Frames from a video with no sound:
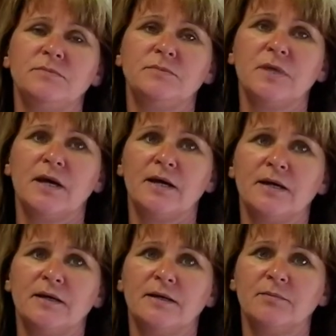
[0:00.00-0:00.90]

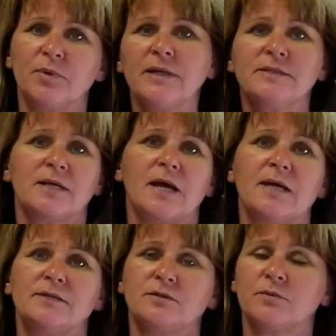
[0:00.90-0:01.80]
bread
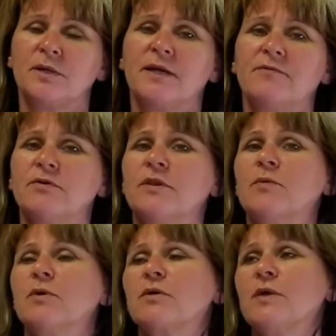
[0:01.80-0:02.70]
ties or whatever. They
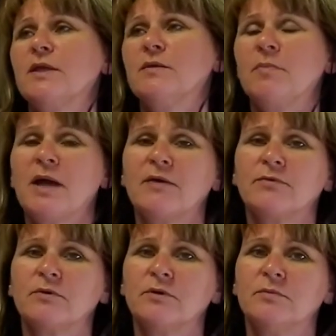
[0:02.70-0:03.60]
work great in the
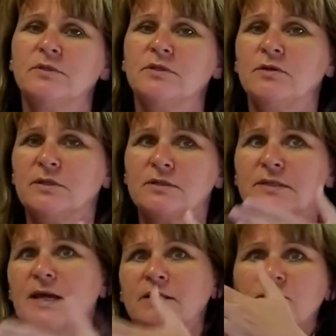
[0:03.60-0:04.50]
bathroom, so you can
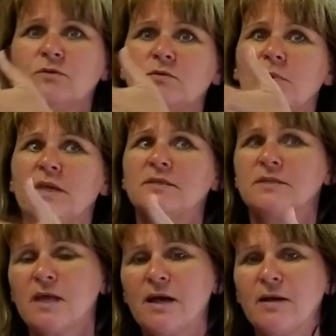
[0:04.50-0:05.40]
stack toothpaste
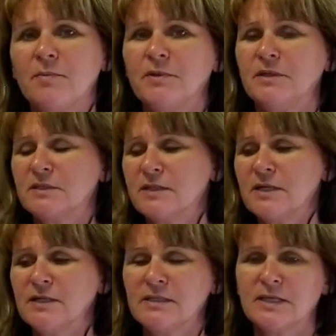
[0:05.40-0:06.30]
up, and
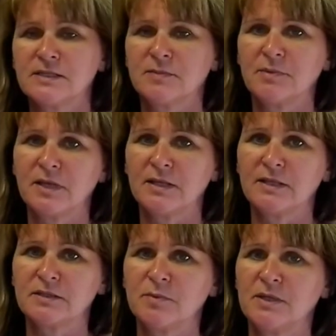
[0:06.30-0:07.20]
it takes up a lot
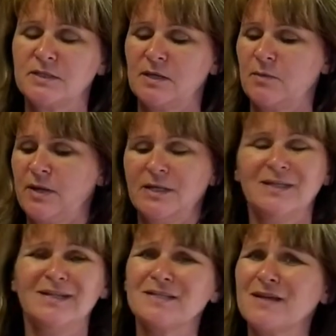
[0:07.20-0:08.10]
less space that way, and it
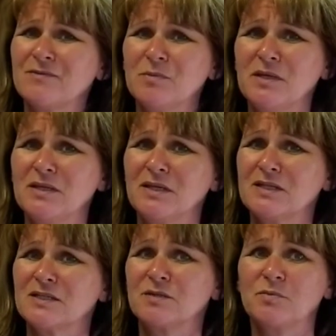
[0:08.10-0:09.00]
doesn't have to be anything
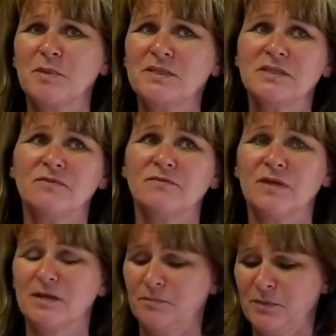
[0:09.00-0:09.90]
expensive.
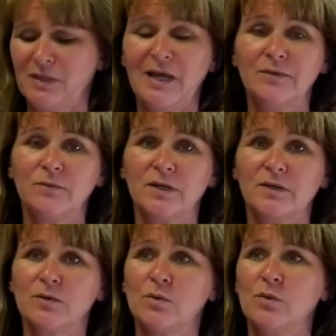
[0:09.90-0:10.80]

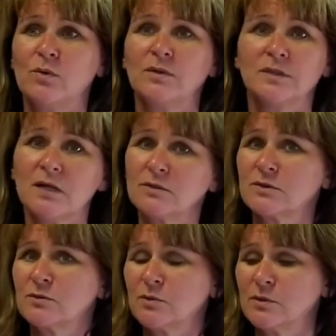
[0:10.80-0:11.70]
Gladware or dollar
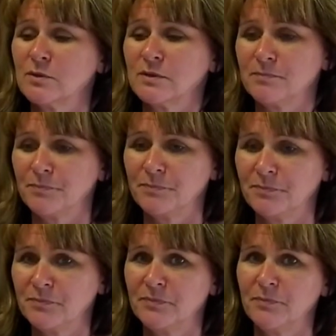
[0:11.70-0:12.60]
store
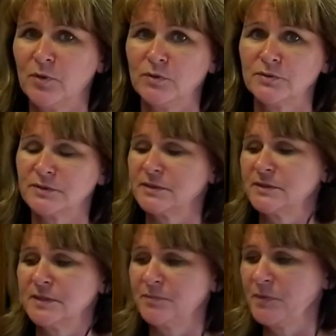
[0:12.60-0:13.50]
bowls,
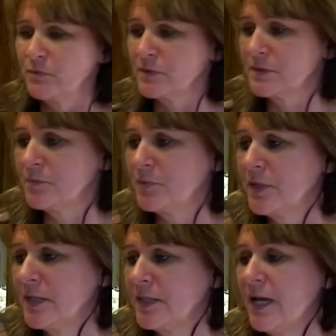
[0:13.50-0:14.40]
something real simple
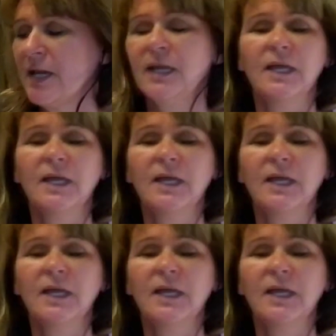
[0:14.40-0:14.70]
like that.